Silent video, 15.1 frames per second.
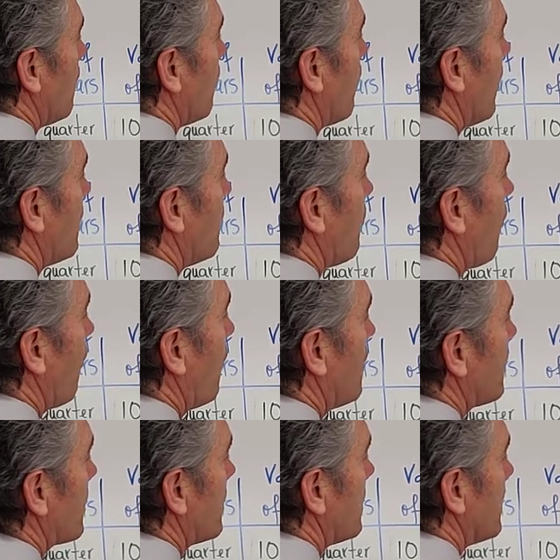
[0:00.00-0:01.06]

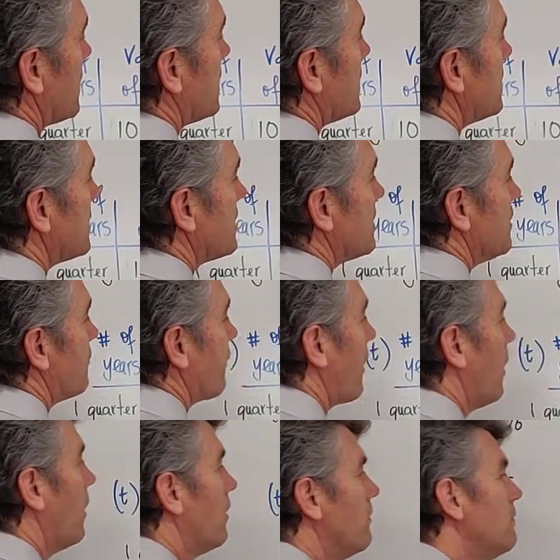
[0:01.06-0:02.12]

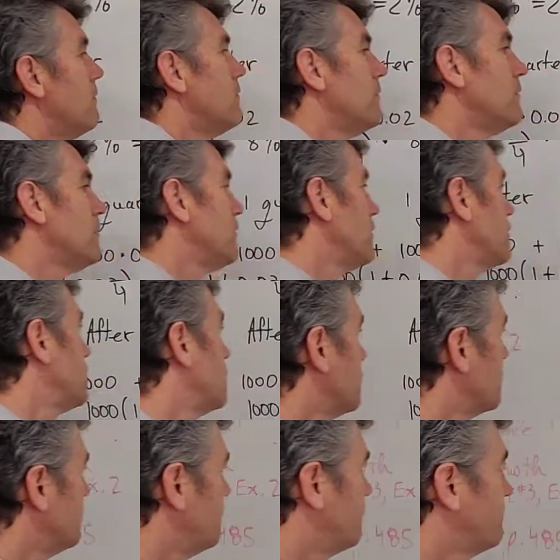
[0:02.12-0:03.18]

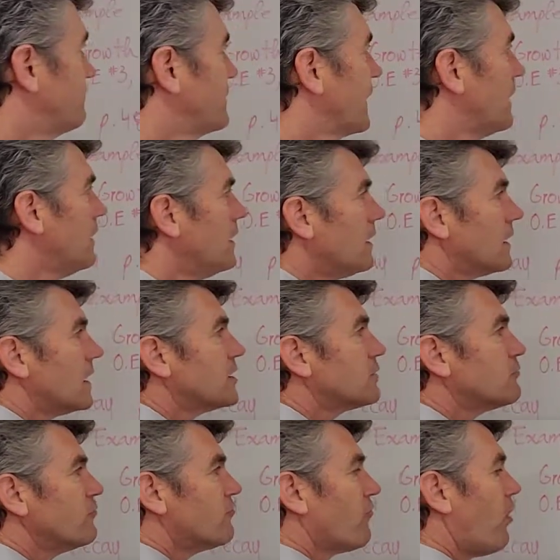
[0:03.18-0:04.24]
1.02. Let's
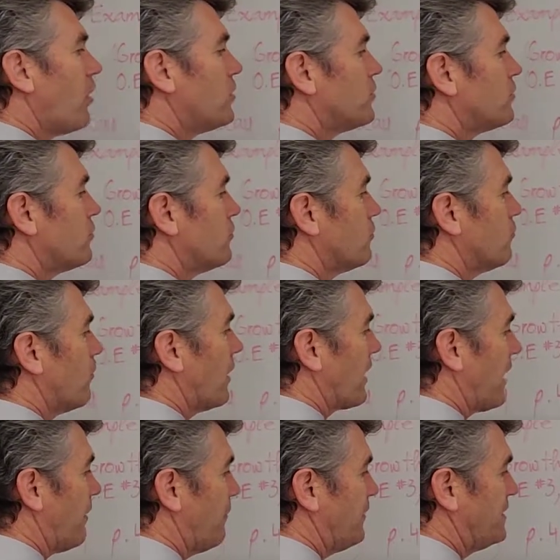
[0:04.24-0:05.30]
move on to what
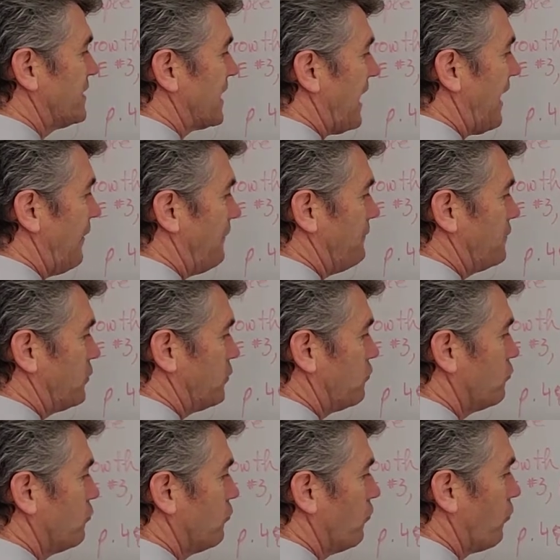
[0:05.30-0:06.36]
happens after
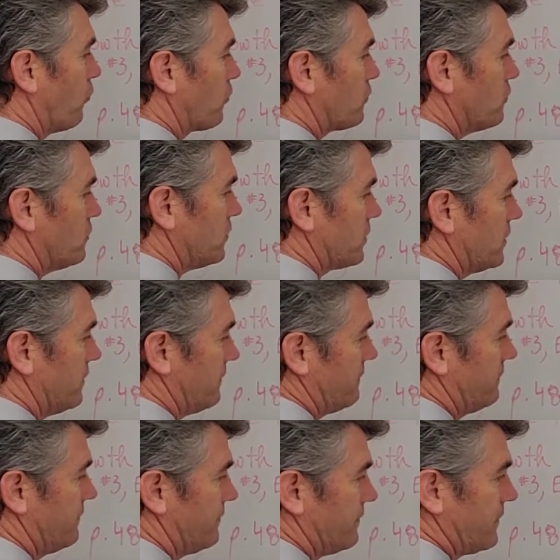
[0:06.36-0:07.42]
2 quarters.
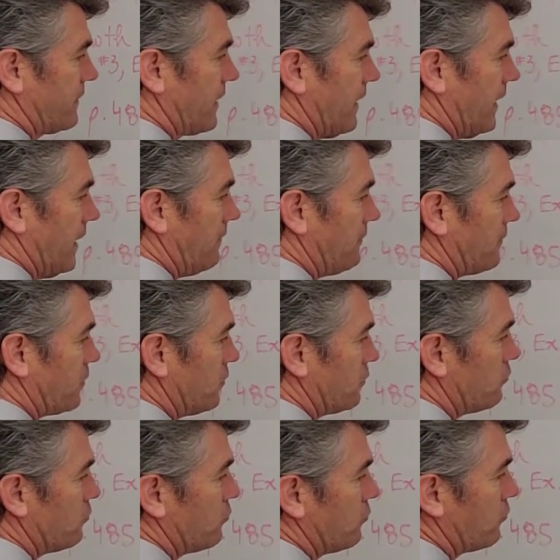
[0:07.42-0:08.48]
After
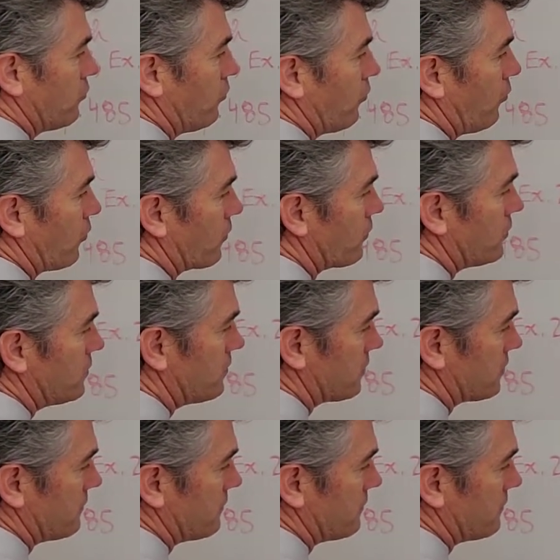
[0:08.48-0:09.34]
2 quarters,